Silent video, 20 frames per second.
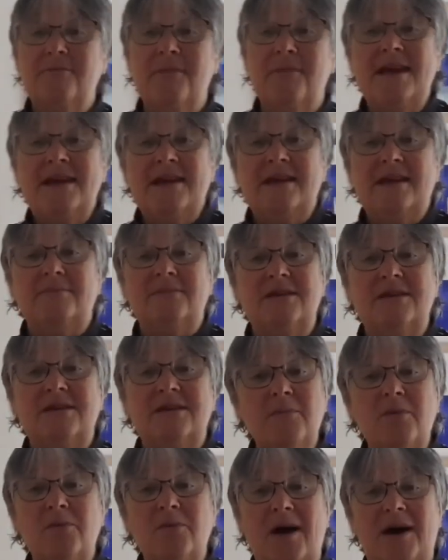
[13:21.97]
to make him
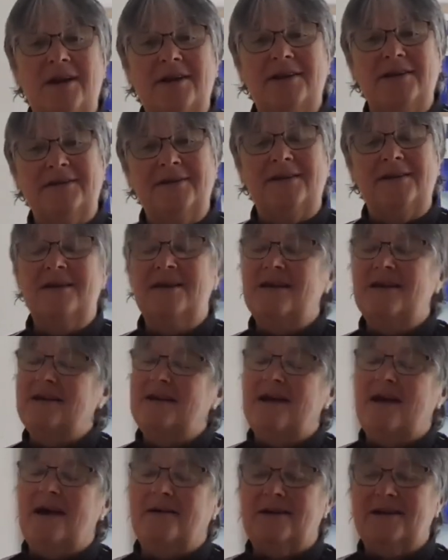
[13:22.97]
number 1.
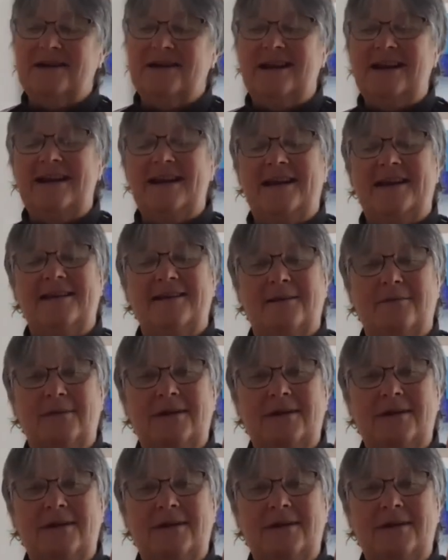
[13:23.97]
I'm going to click,